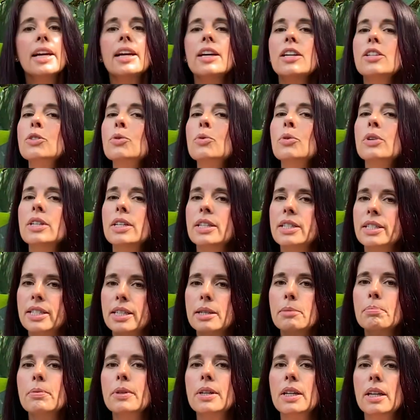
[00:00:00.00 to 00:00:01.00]
is going to
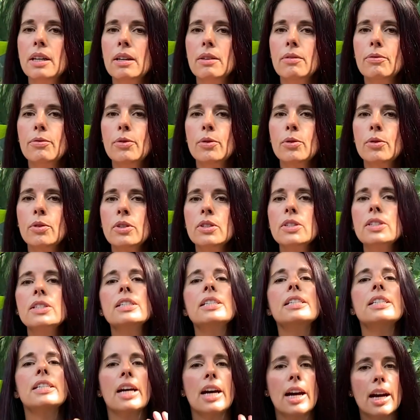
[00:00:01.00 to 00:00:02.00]
deeply influence the
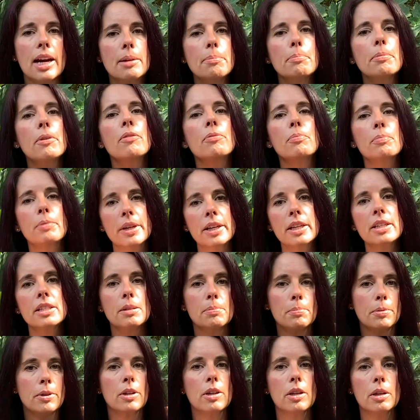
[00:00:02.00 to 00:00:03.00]
type of plant
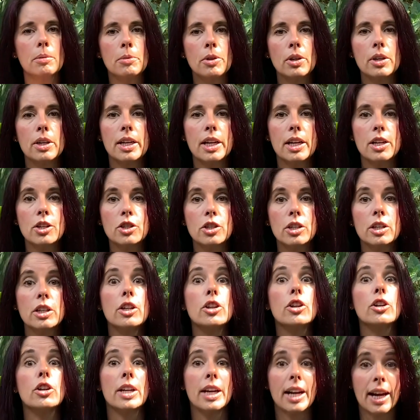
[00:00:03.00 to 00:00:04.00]
spirit communication that
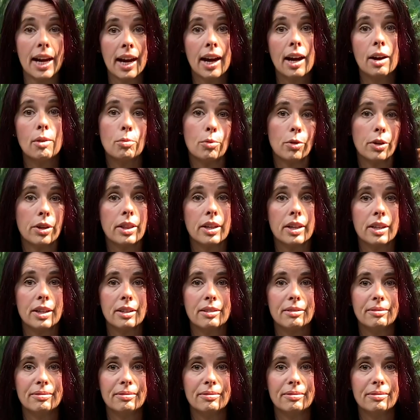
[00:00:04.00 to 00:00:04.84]
you're going to have with it.